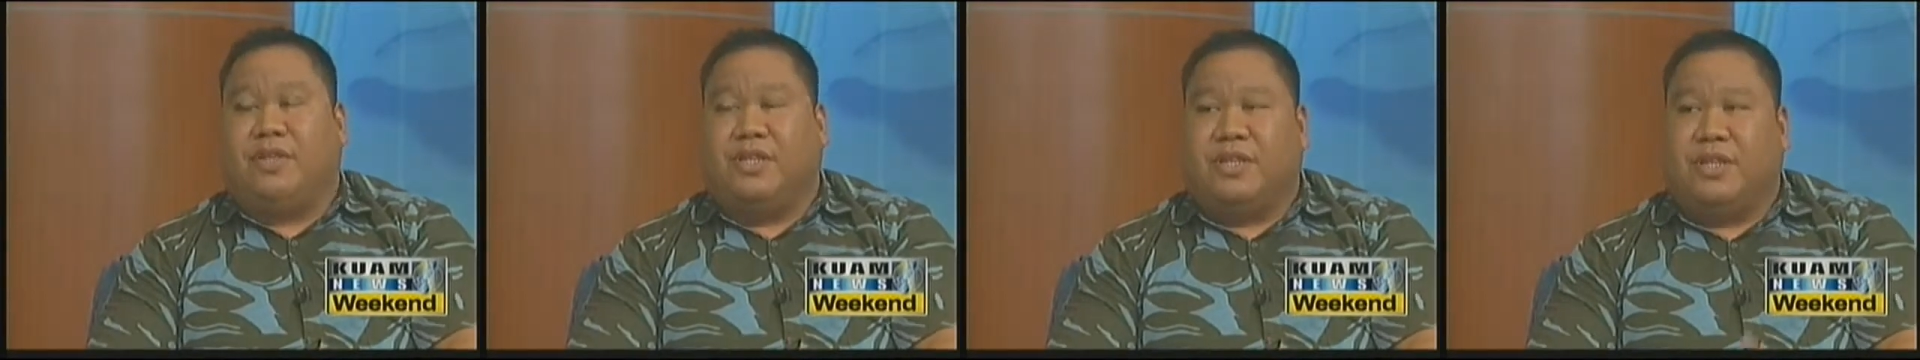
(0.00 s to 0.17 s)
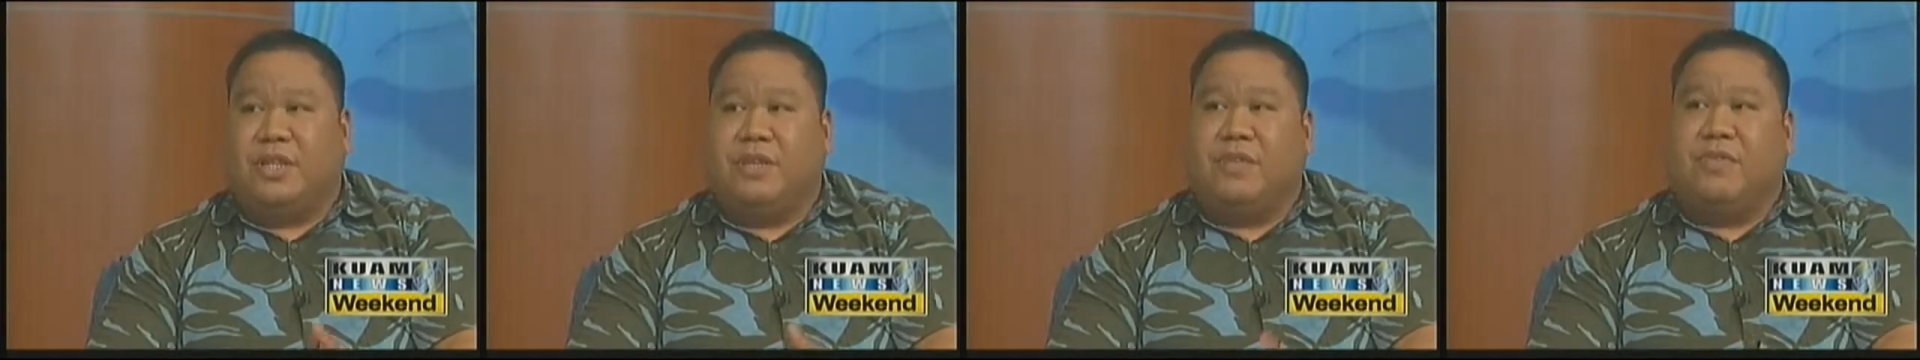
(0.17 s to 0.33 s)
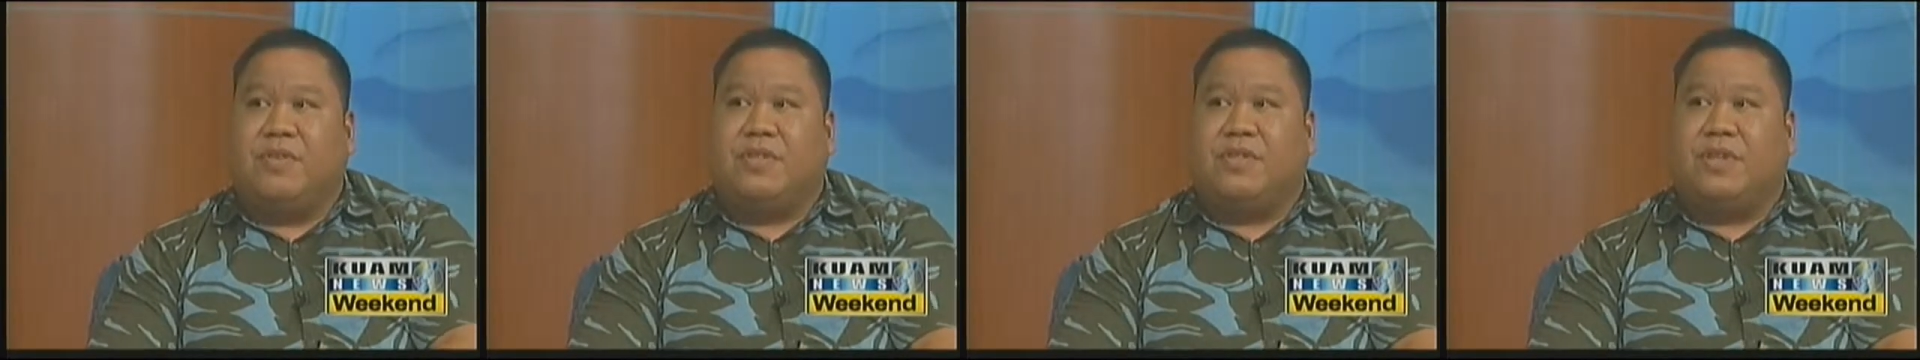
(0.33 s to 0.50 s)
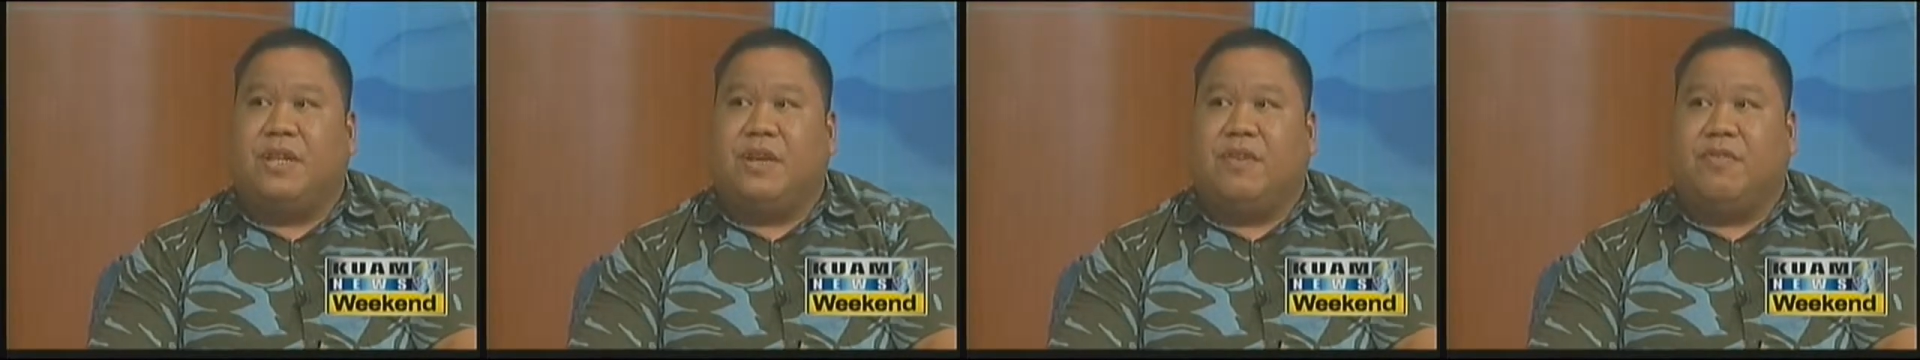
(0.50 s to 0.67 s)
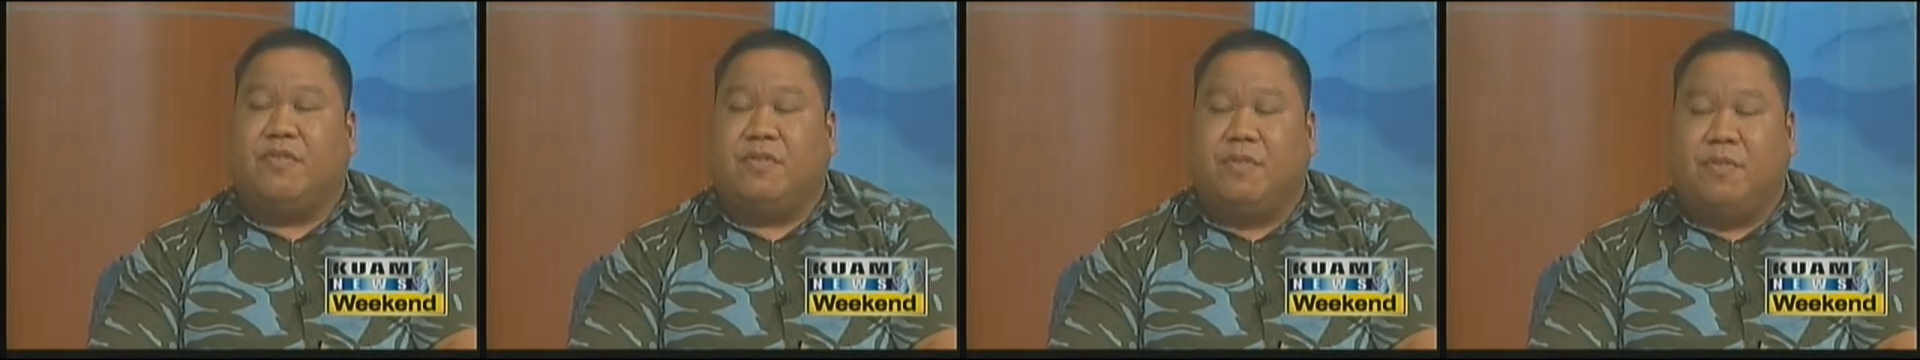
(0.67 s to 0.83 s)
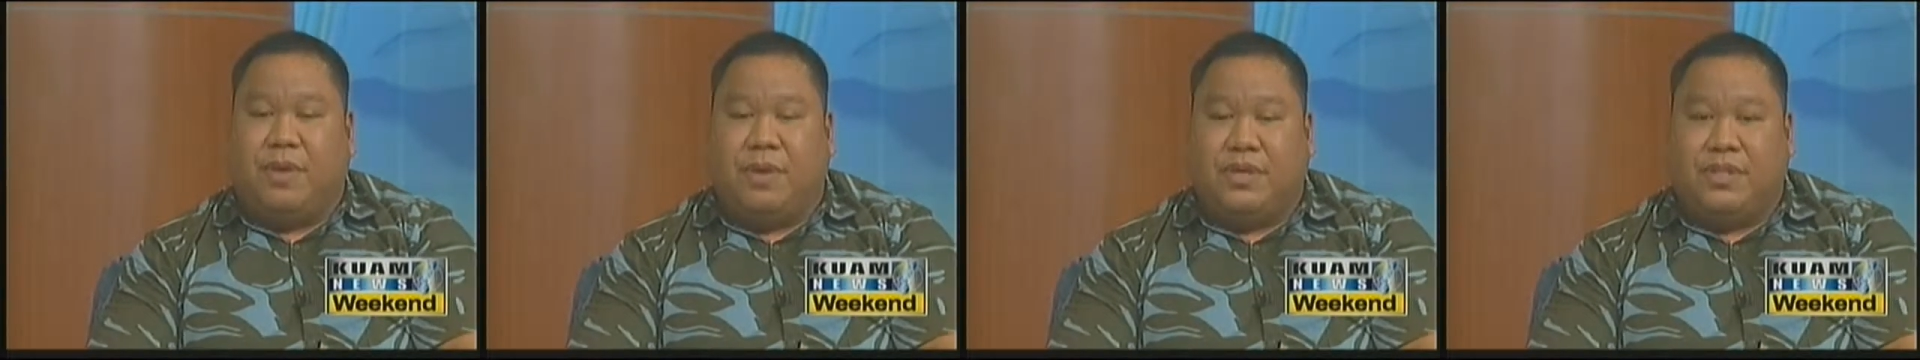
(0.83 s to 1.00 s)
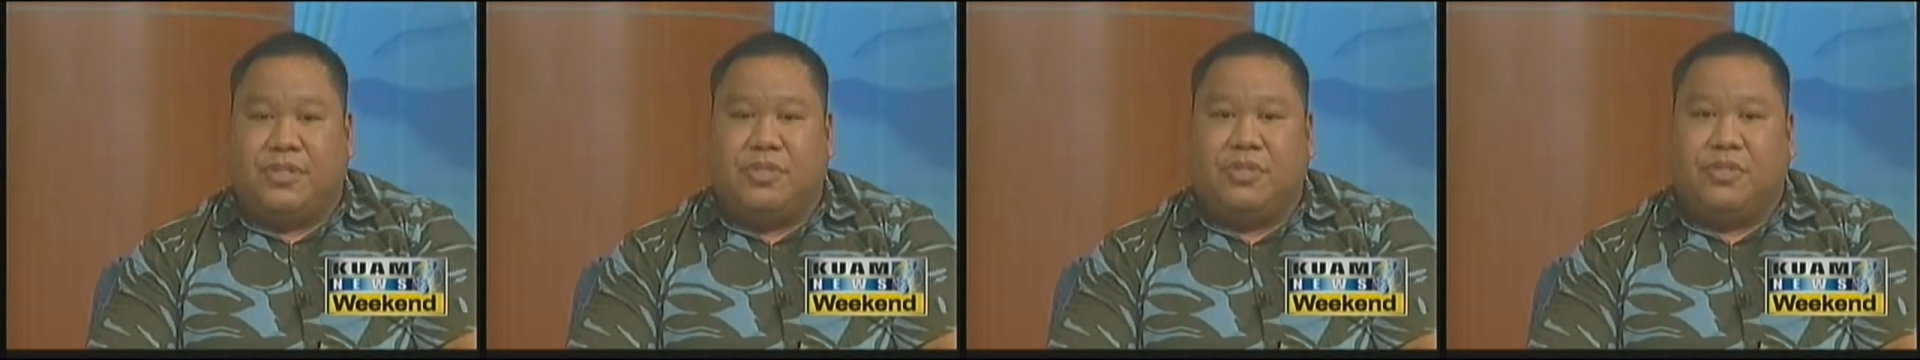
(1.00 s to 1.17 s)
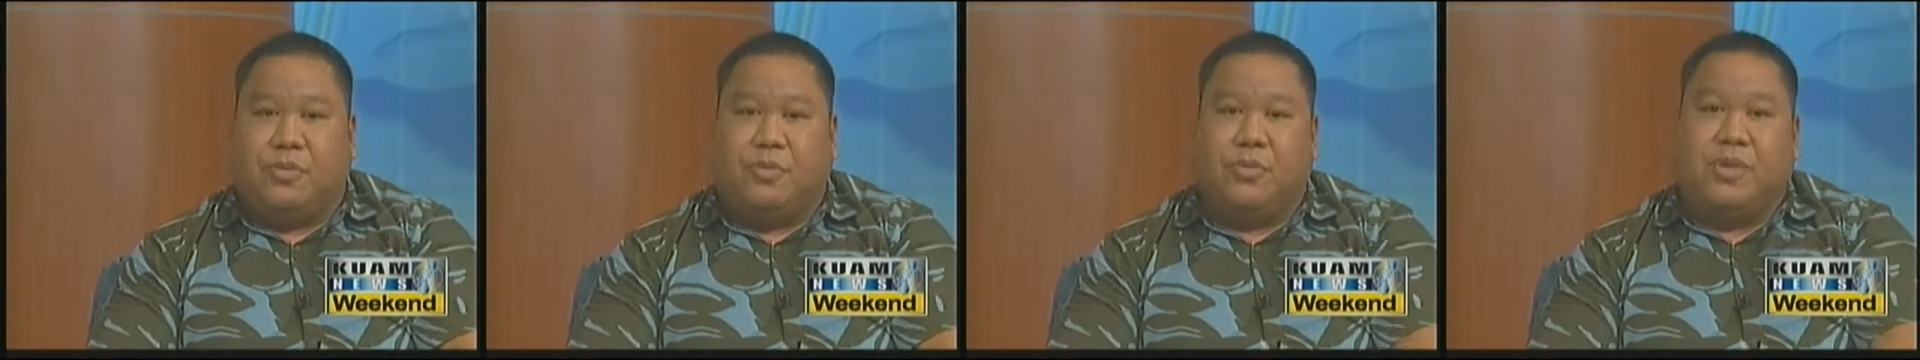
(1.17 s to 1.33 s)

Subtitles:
Give us that information so we